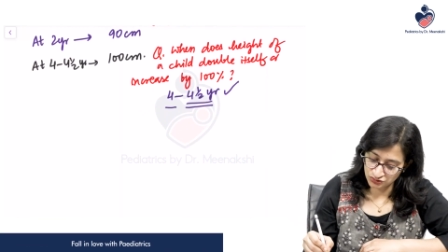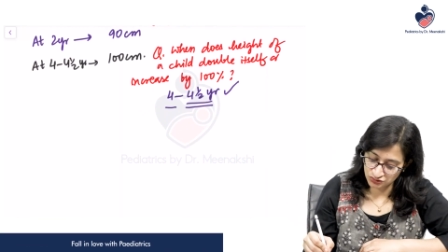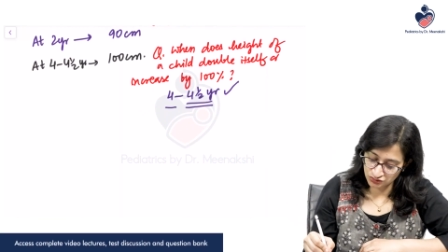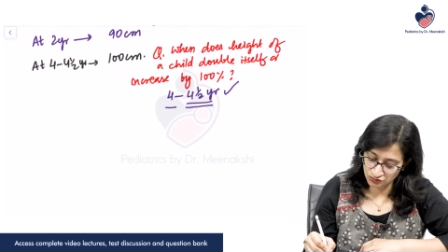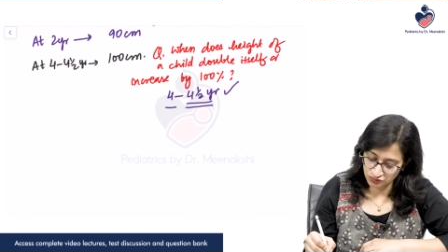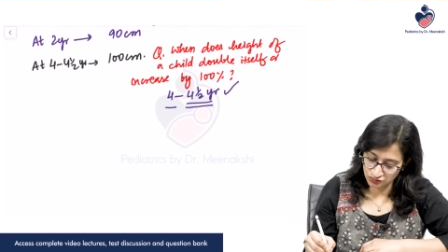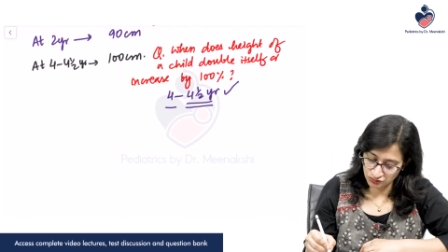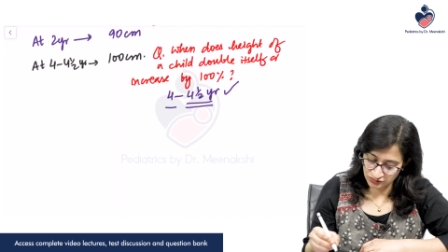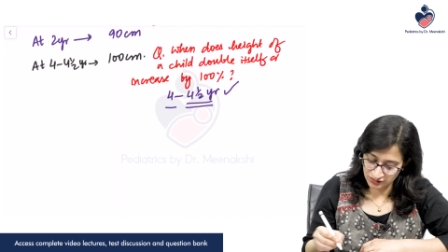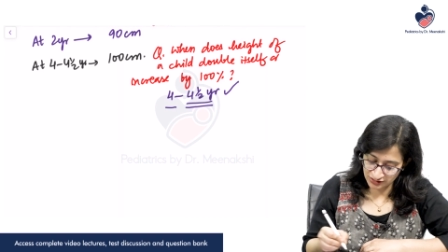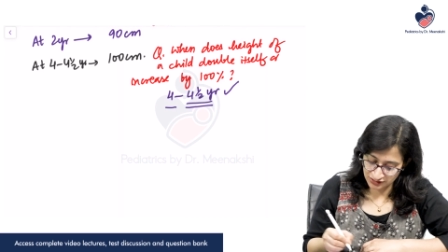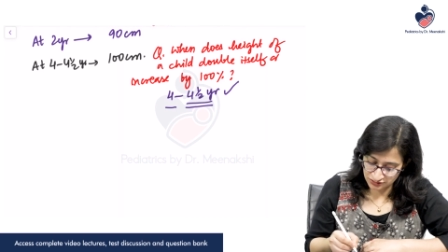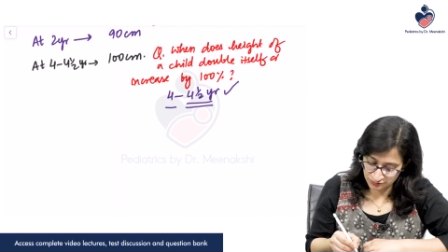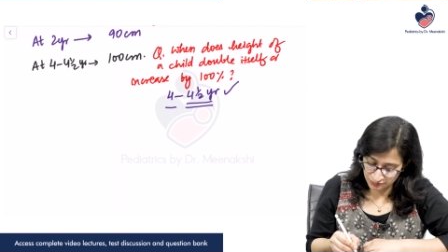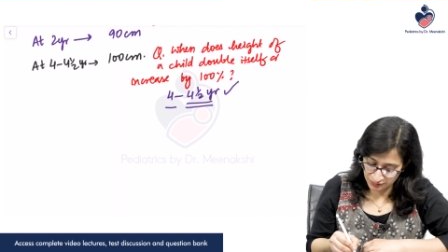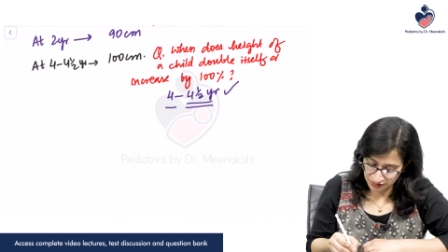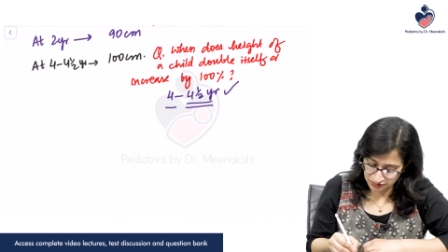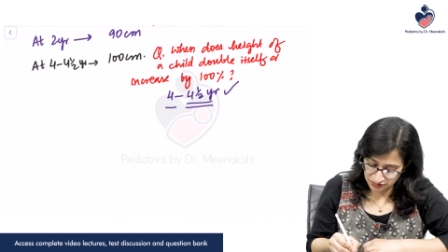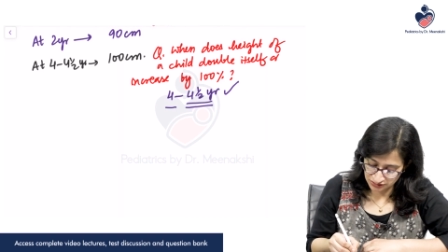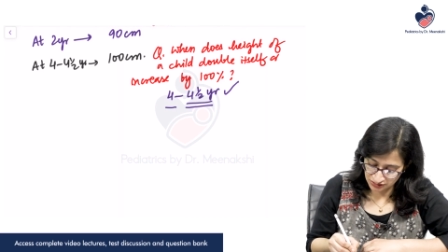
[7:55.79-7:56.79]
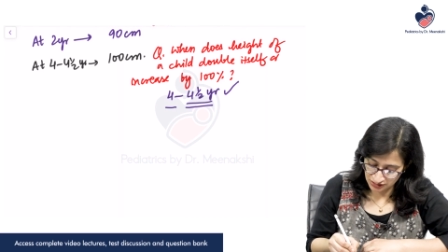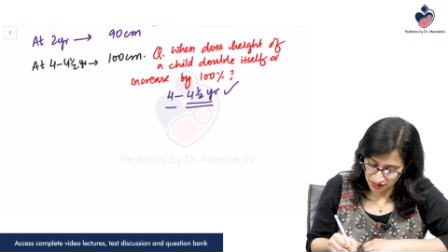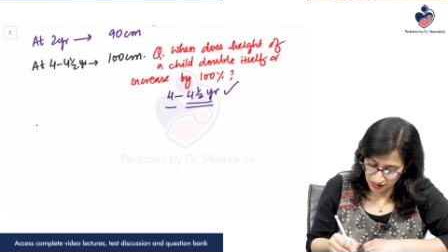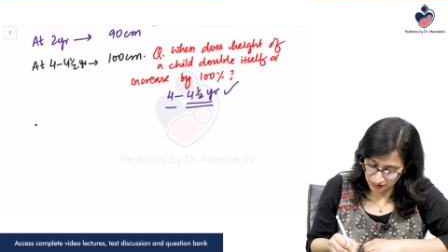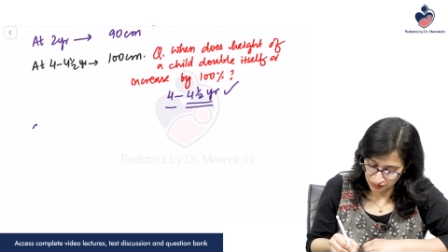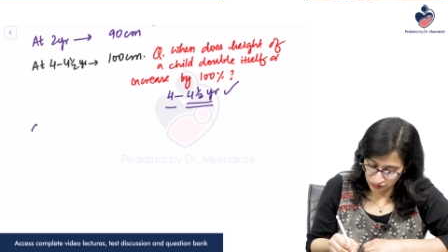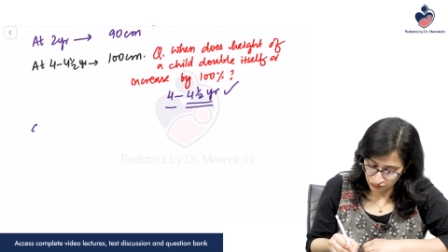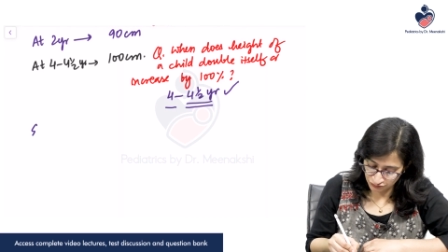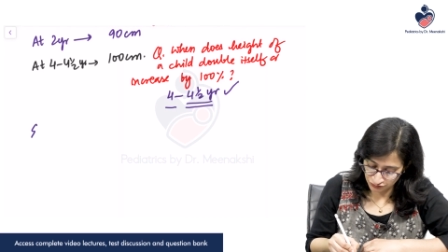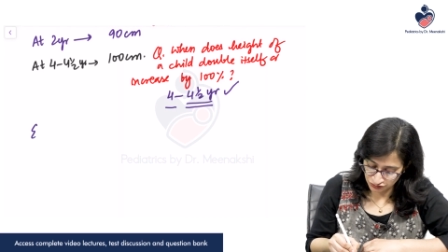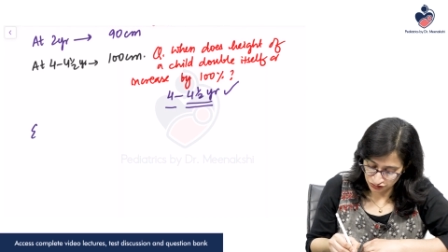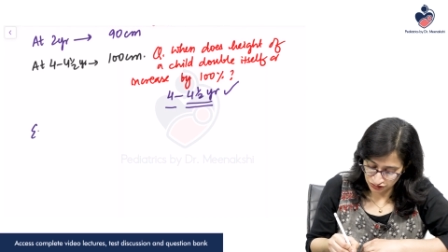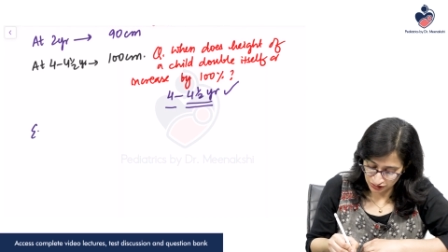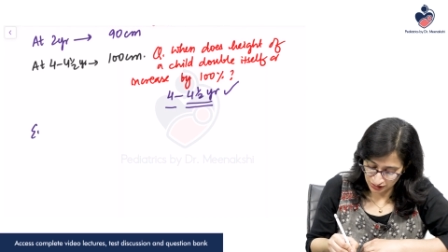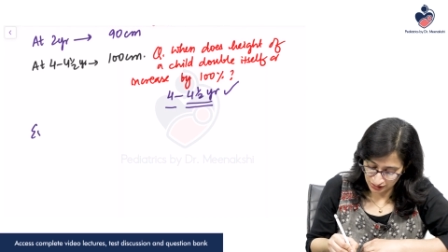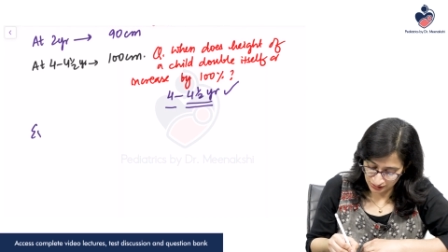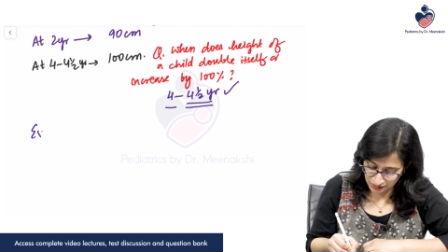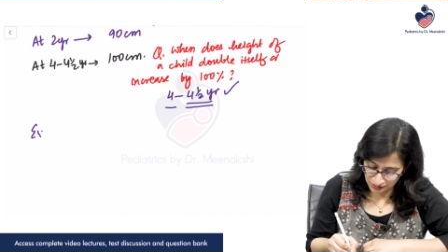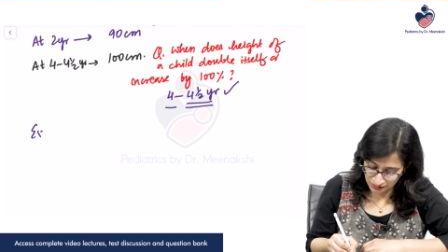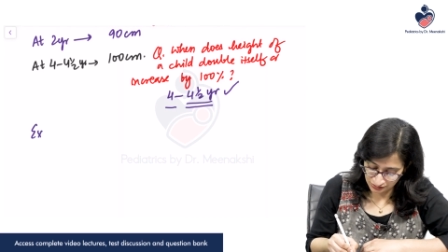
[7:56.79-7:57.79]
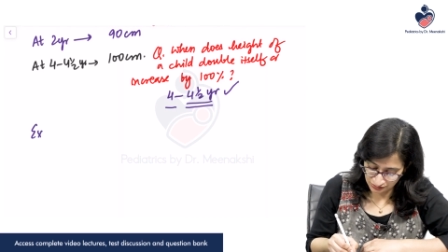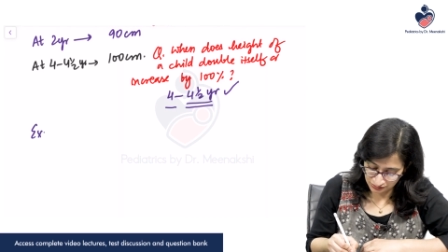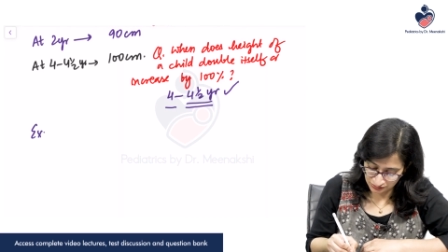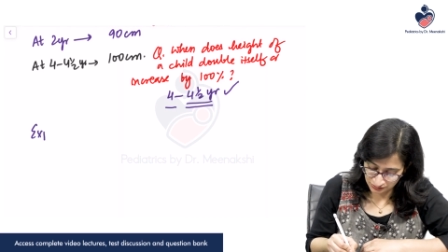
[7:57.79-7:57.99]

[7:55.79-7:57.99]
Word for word: to know the expected height of a child